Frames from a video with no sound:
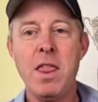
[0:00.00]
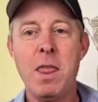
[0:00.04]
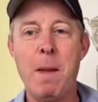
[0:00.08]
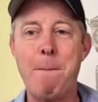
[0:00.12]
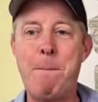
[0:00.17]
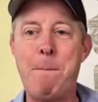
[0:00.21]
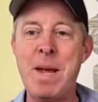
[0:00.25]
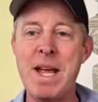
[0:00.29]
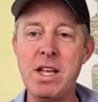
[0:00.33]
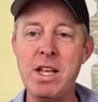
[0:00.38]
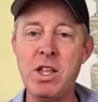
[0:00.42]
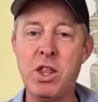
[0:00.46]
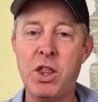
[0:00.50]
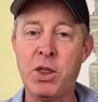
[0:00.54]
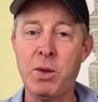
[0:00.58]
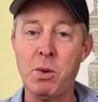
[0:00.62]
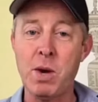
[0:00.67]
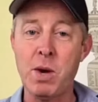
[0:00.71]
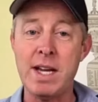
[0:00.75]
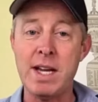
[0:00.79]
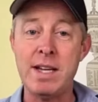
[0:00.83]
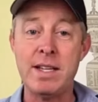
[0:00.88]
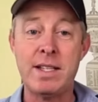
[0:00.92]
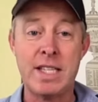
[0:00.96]
The big
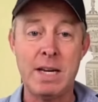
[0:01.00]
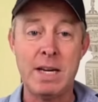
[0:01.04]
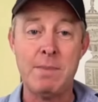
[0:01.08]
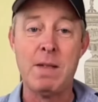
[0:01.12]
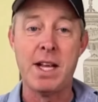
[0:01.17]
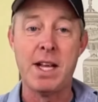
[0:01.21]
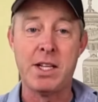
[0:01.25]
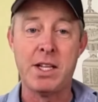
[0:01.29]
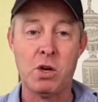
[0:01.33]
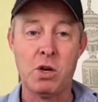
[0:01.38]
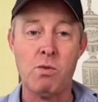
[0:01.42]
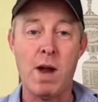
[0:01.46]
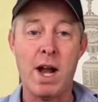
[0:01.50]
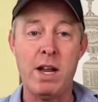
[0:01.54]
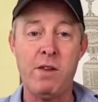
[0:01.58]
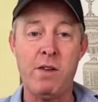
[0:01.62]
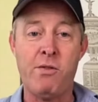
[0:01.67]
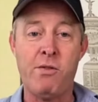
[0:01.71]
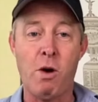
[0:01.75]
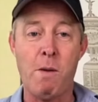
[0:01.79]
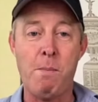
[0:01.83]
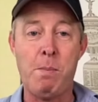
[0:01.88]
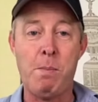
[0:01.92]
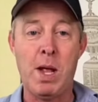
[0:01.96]
three seem like they're ready
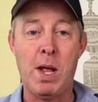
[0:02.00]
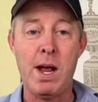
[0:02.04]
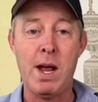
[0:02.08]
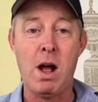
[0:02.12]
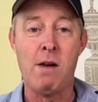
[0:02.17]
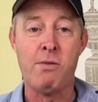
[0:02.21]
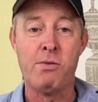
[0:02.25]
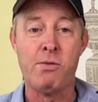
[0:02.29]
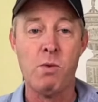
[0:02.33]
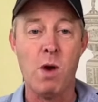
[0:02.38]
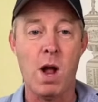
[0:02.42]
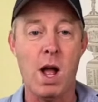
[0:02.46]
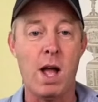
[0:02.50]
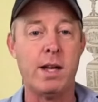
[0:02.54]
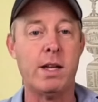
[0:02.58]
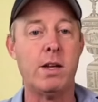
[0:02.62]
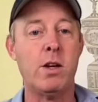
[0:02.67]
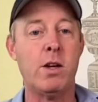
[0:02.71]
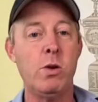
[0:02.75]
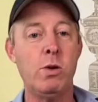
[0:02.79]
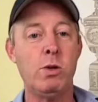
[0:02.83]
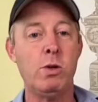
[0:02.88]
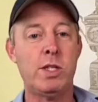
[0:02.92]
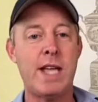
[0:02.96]
for a playoff run. And
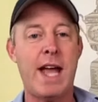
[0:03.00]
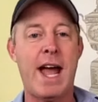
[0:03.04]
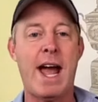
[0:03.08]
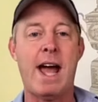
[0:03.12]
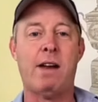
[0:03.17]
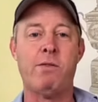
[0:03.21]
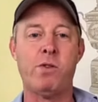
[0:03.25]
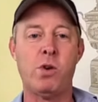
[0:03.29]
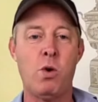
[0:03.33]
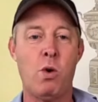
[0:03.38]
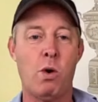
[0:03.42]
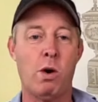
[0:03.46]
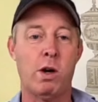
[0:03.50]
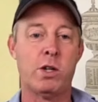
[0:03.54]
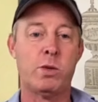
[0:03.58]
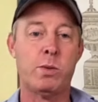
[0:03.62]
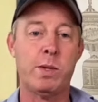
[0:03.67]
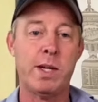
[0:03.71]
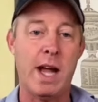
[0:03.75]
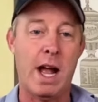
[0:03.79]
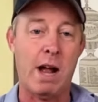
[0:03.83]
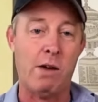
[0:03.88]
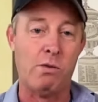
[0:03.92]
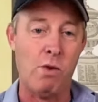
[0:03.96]
who's that? Of course, we
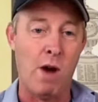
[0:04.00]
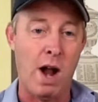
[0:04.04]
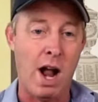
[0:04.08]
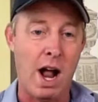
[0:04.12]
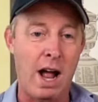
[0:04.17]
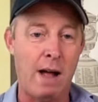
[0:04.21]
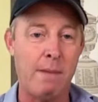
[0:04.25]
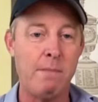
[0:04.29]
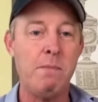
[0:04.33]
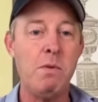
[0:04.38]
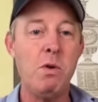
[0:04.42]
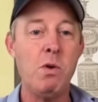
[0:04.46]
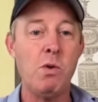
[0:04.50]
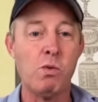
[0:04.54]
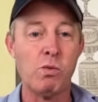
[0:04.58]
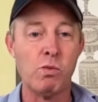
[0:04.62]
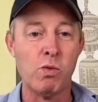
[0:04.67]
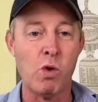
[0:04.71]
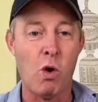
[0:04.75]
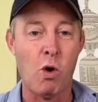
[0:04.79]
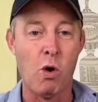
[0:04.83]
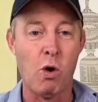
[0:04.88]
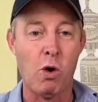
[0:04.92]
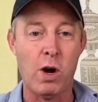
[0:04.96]
got Rahm,
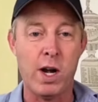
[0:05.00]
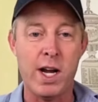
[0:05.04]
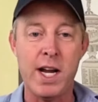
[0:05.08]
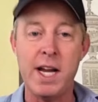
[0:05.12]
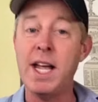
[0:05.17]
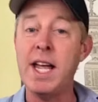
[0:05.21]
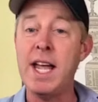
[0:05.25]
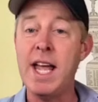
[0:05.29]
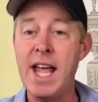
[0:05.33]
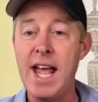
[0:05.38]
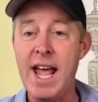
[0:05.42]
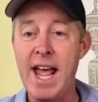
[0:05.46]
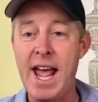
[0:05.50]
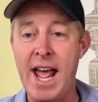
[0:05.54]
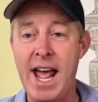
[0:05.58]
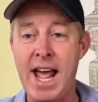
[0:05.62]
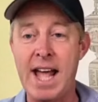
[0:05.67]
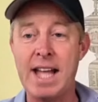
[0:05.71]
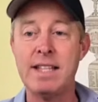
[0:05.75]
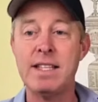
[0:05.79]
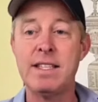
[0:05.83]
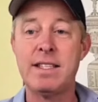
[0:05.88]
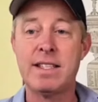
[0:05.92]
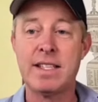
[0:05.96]
Rory,
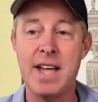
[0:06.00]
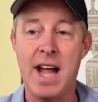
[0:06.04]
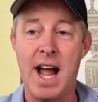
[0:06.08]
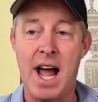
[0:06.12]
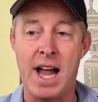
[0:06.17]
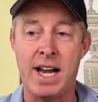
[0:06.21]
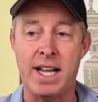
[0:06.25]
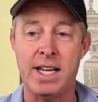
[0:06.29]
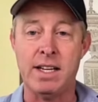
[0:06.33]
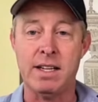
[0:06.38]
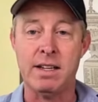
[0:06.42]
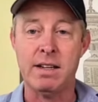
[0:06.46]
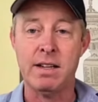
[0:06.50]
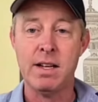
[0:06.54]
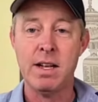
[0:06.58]
and Scotty.